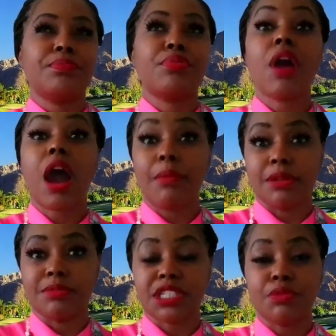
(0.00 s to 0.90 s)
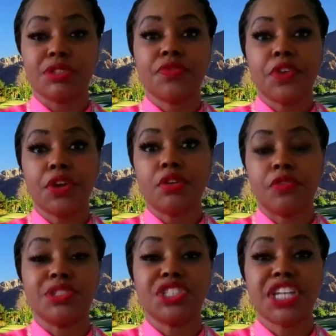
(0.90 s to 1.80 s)
problems it was fueled
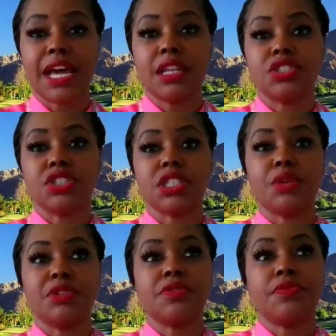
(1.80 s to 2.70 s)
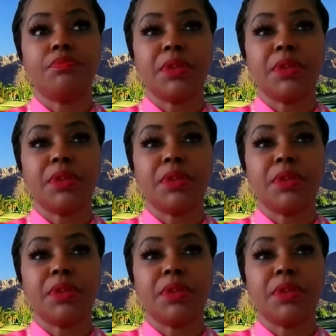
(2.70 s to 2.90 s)
from challenges it was